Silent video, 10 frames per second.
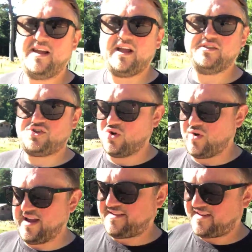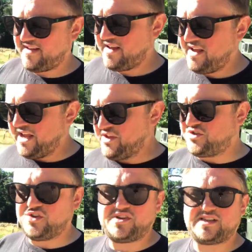enjoy it,
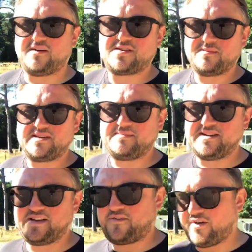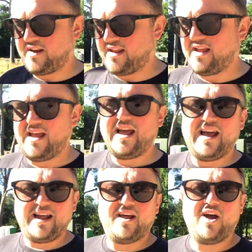introduce yourself to something a bit different,
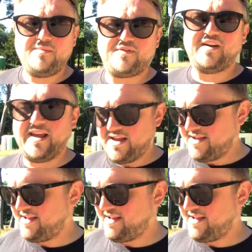and hopefully